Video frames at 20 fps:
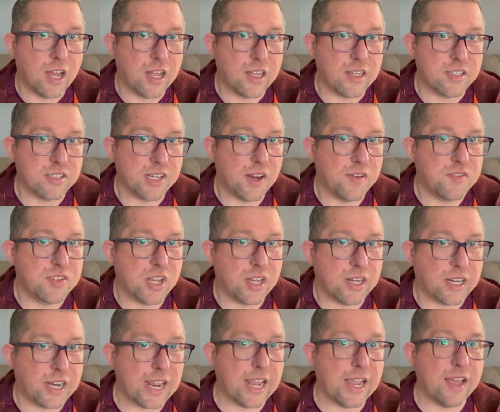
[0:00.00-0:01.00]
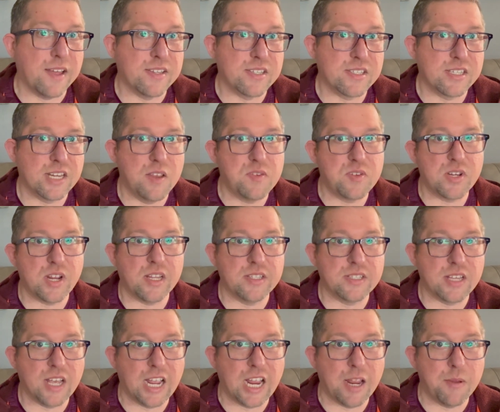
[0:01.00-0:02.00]
Saves you on gas, saves you on
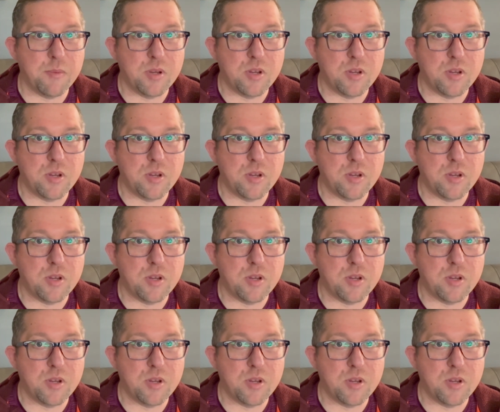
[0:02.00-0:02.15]
time.